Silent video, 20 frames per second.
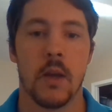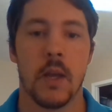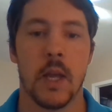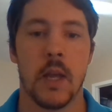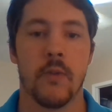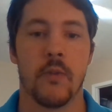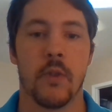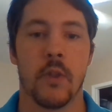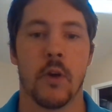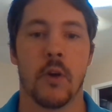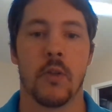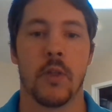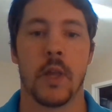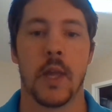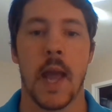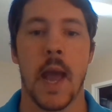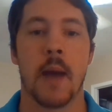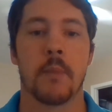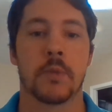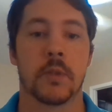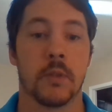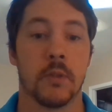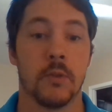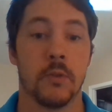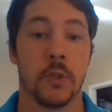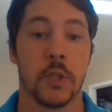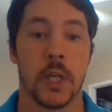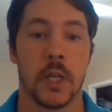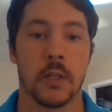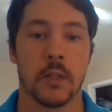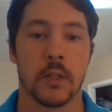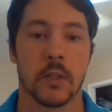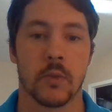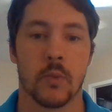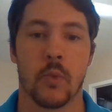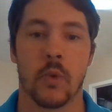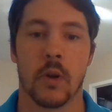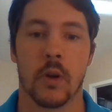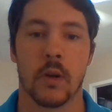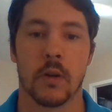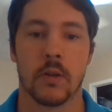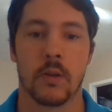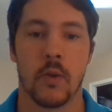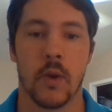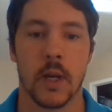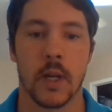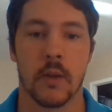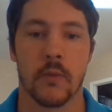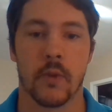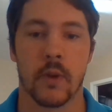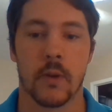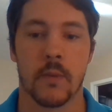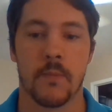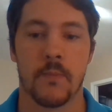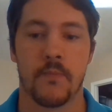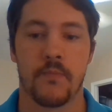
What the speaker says: even though the absolute changes were quite different.